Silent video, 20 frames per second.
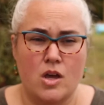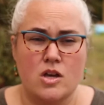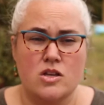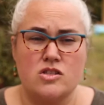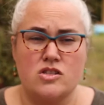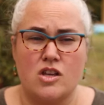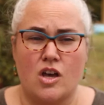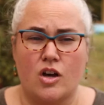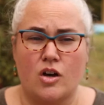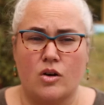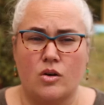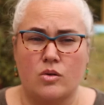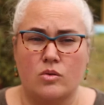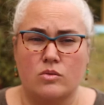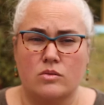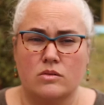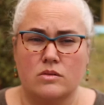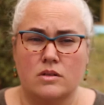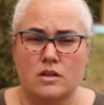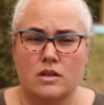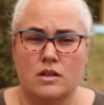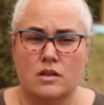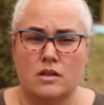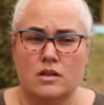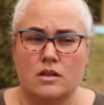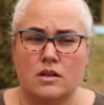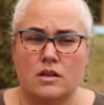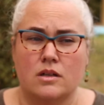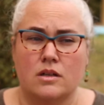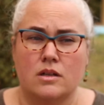So
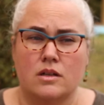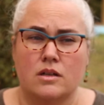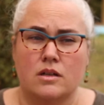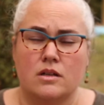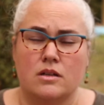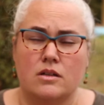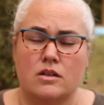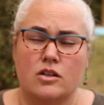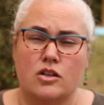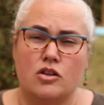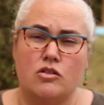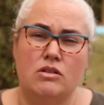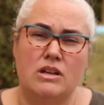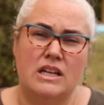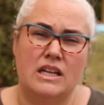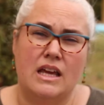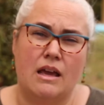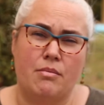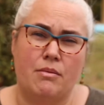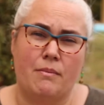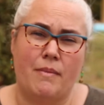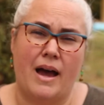you need to keep in